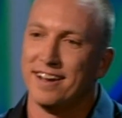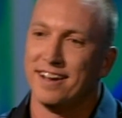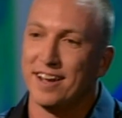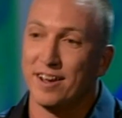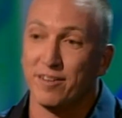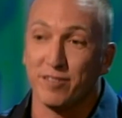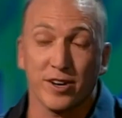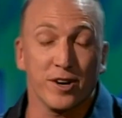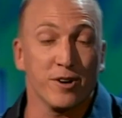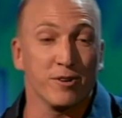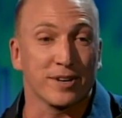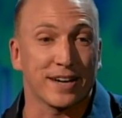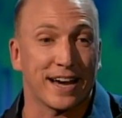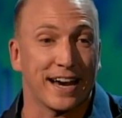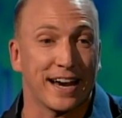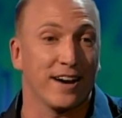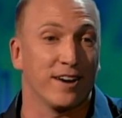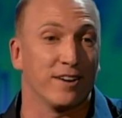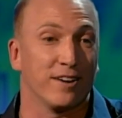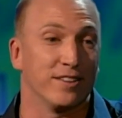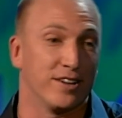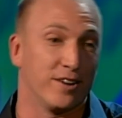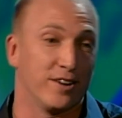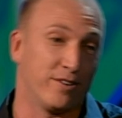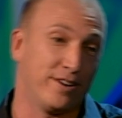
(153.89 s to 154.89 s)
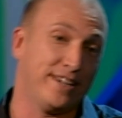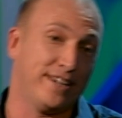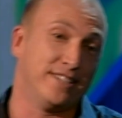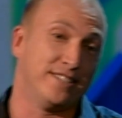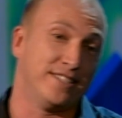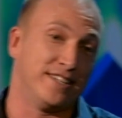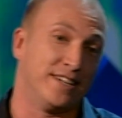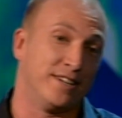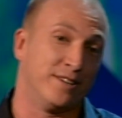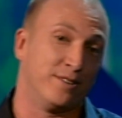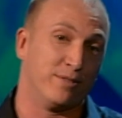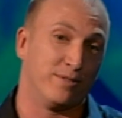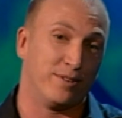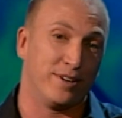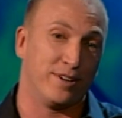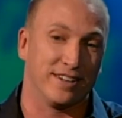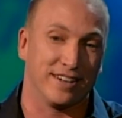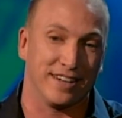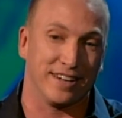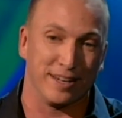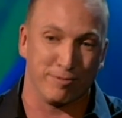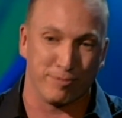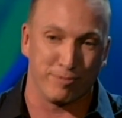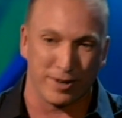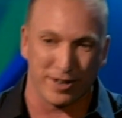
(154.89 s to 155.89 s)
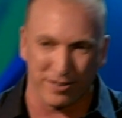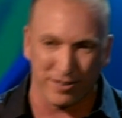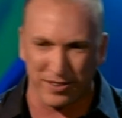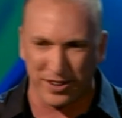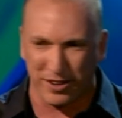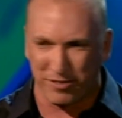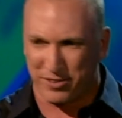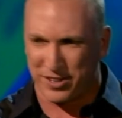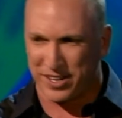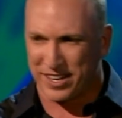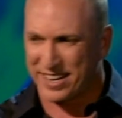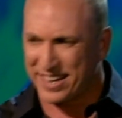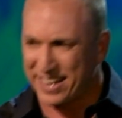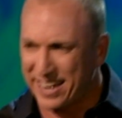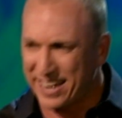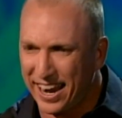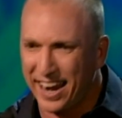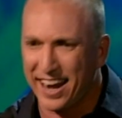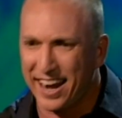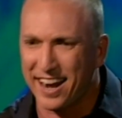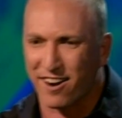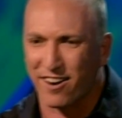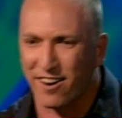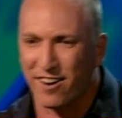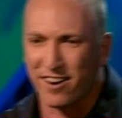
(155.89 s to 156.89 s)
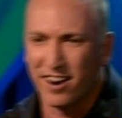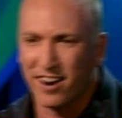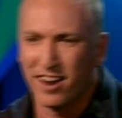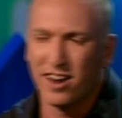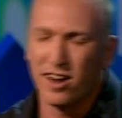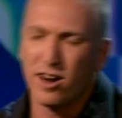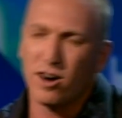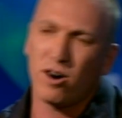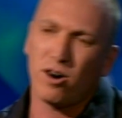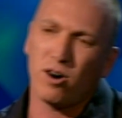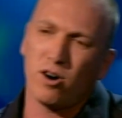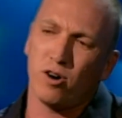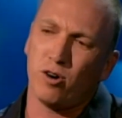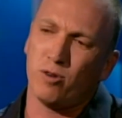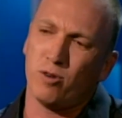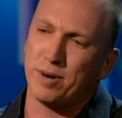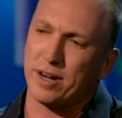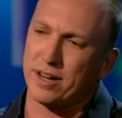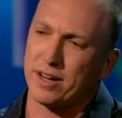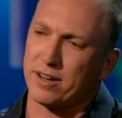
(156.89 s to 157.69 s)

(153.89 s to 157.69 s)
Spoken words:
If you don't care, they're easy, really. But if you care, oh my